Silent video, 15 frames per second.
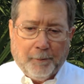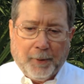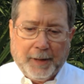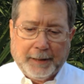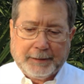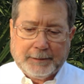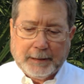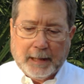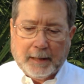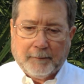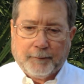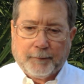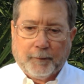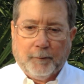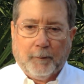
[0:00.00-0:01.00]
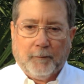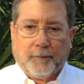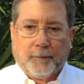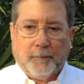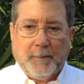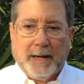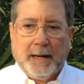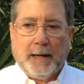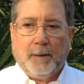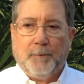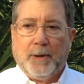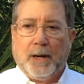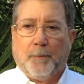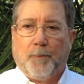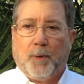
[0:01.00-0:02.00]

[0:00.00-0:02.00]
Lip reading: But for me to be a